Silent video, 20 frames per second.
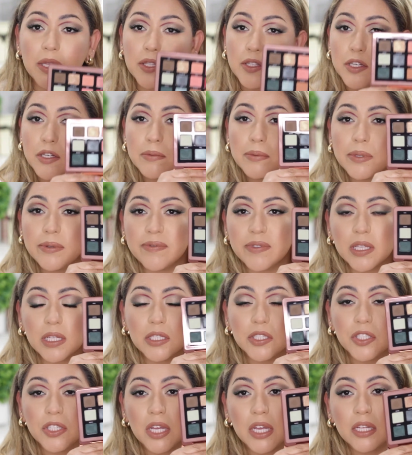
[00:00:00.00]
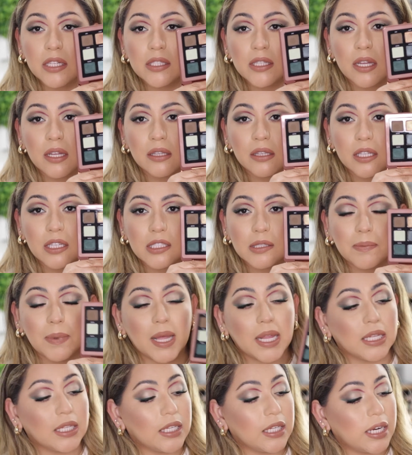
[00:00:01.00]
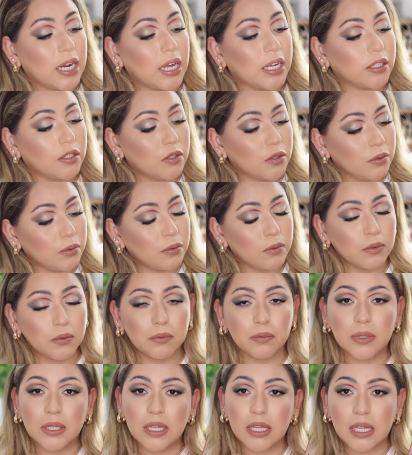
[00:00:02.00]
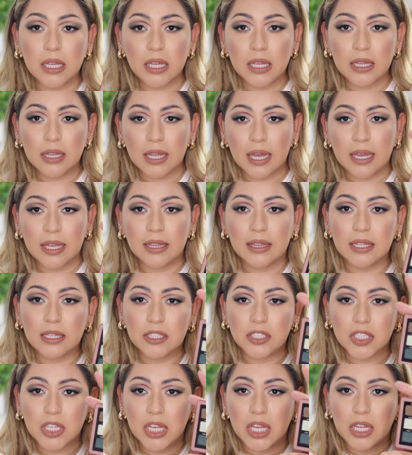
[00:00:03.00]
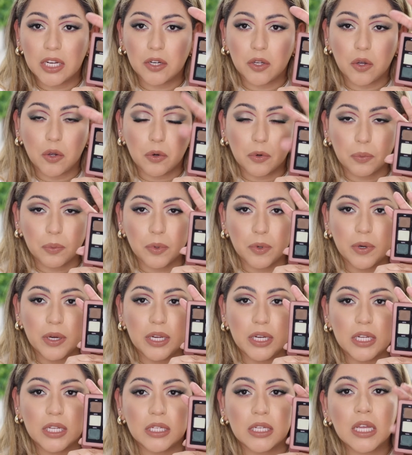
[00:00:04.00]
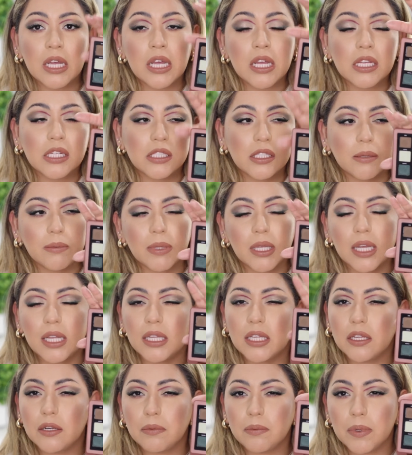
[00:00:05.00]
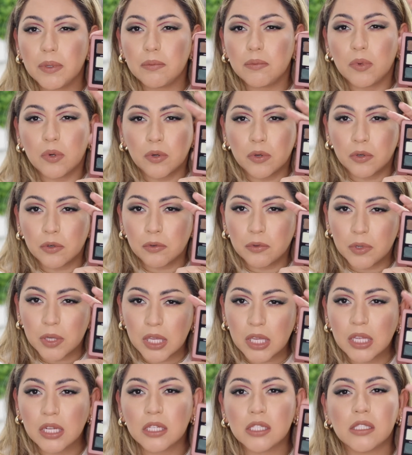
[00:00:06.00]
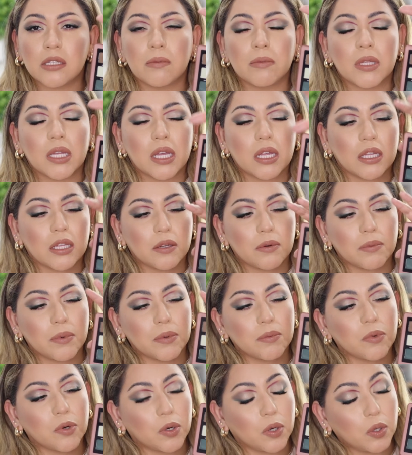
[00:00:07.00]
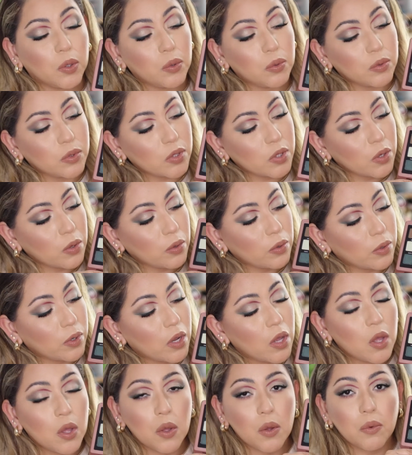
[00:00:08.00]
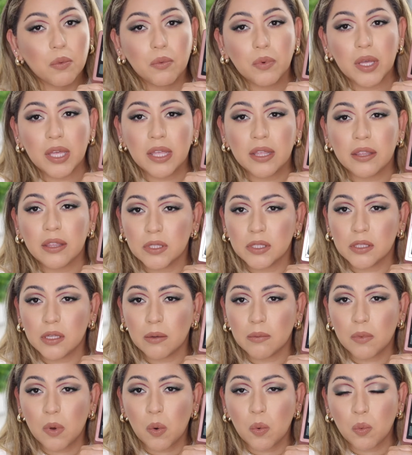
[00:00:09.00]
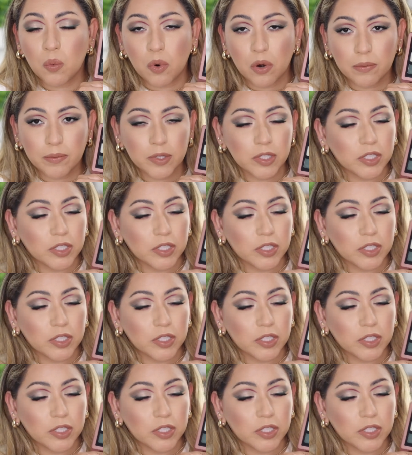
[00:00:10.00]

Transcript: terms of the shades on this palette, I do really like that she incorporated something a little bit more green, something a little bit more cool tone with some warmer